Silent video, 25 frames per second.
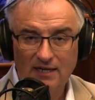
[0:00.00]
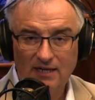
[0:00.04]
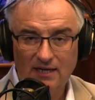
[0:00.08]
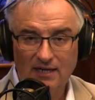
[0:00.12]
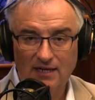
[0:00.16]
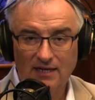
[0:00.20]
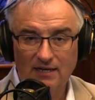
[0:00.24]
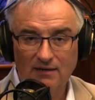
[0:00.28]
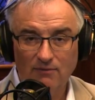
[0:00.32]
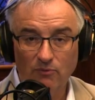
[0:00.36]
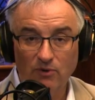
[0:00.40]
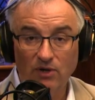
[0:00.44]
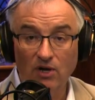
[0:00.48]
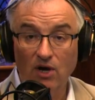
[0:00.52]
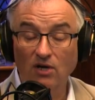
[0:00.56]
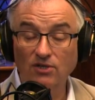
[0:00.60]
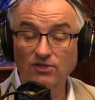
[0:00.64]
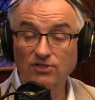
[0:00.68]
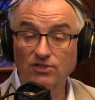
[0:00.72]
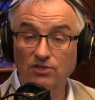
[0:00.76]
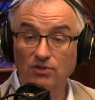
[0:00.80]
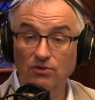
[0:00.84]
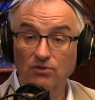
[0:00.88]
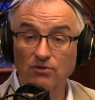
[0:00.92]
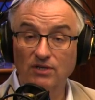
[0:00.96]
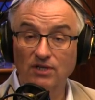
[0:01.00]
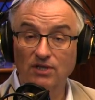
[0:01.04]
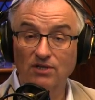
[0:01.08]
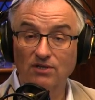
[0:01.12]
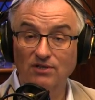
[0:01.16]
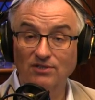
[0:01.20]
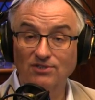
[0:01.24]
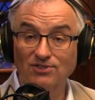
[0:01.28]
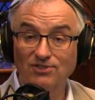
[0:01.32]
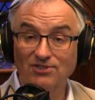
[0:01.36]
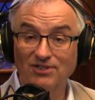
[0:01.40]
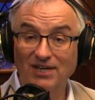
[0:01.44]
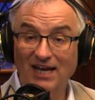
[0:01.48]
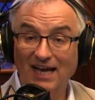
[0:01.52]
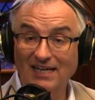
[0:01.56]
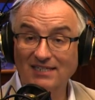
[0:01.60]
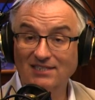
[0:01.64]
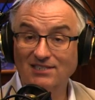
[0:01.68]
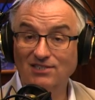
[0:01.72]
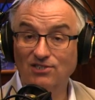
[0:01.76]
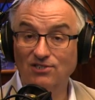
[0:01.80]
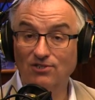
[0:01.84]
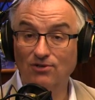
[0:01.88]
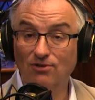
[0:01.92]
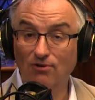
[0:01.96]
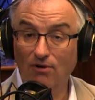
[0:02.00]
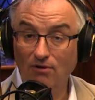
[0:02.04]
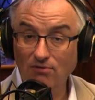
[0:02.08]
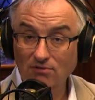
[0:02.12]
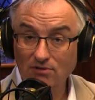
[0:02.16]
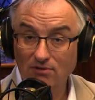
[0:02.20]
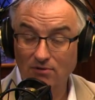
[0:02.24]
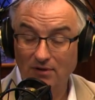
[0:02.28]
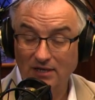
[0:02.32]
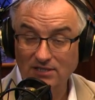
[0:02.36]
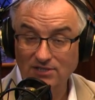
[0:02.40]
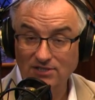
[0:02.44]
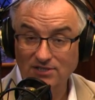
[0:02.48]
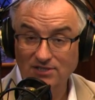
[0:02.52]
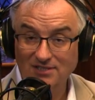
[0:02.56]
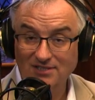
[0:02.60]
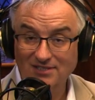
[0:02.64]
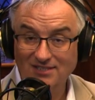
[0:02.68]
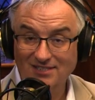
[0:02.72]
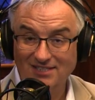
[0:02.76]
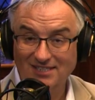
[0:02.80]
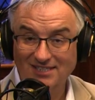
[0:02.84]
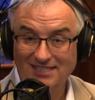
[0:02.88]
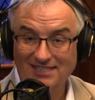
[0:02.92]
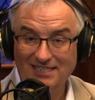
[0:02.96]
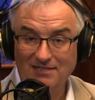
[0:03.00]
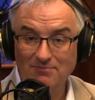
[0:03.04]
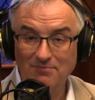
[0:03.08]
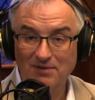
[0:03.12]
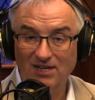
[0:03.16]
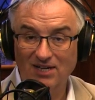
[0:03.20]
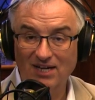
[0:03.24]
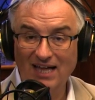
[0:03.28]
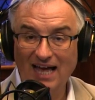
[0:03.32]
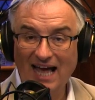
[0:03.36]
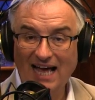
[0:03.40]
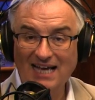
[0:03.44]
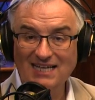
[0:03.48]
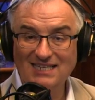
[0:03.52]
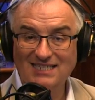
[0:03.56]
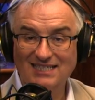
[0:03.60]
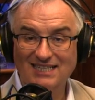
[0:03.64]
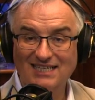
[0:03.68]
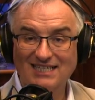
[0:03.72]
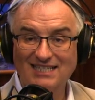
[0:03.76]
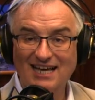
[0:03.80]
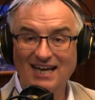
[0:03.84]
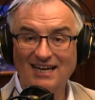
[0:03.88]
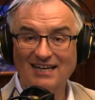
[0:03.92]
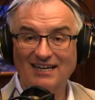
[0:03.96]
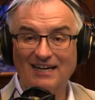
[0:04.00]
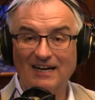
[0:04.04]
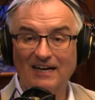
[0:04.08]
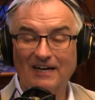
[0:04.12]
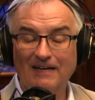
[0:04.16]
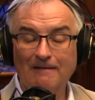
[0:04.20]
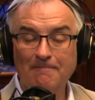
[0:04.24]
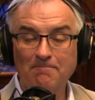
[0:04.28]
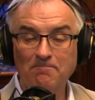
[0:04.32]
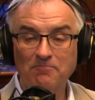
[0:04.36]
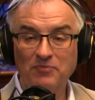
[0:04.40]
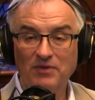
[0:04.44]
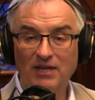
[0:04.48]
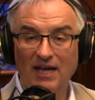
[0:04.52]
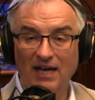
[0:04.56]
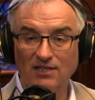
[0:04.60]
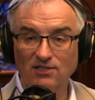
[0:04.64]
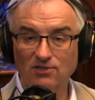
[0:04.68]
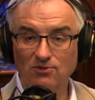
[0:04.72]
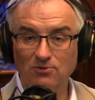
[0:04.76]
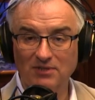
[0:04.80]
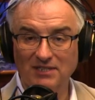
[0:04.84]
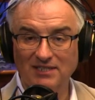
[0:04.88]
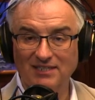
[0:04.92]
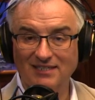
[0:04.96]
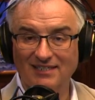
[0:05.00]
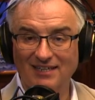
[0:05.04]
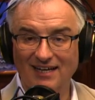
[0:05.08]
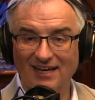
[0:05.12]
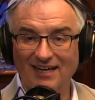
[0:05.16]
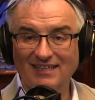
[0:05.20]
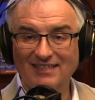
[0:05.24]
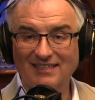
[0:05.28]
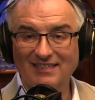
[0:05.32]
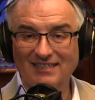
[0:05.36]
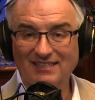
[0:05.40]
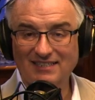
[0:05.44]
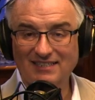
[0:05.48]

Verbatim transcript: Uh, we also encourage you to ask your own questions. Just email ask the tech guy at twit dot